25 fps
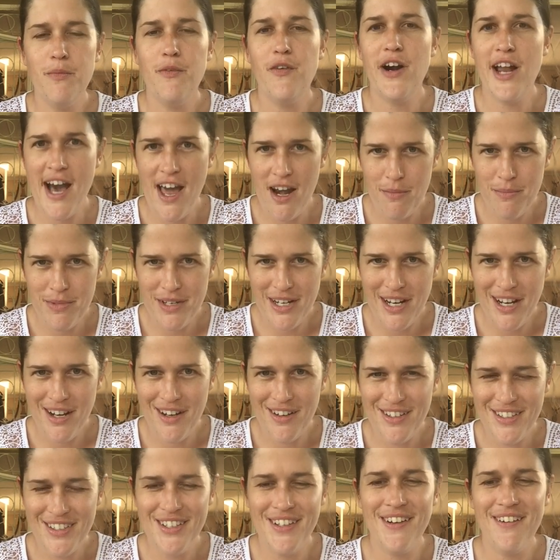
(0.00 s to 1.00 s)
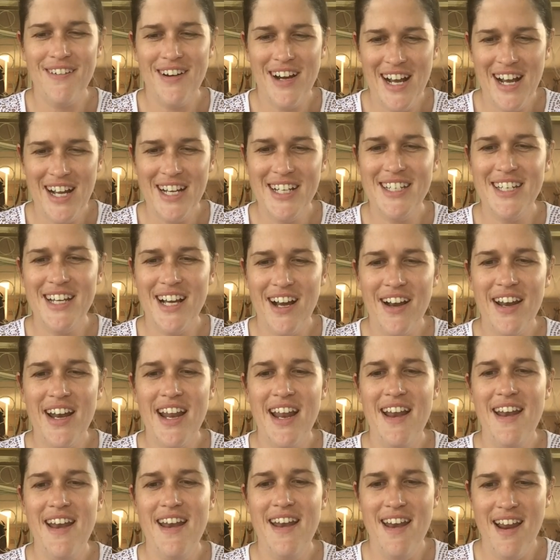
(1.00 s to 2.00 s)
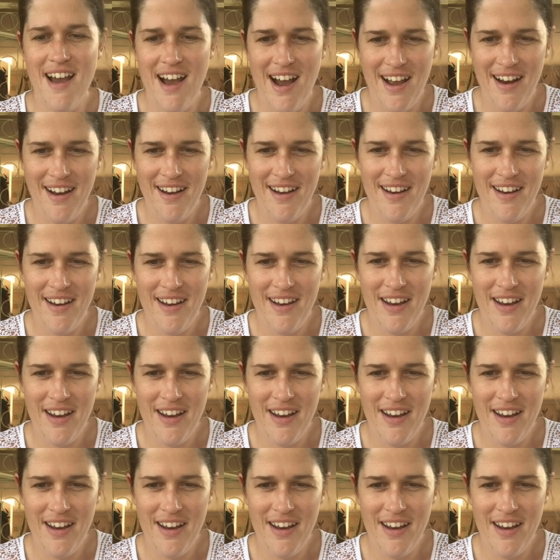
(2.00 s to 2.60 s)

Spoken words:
Write them down. So write down 9.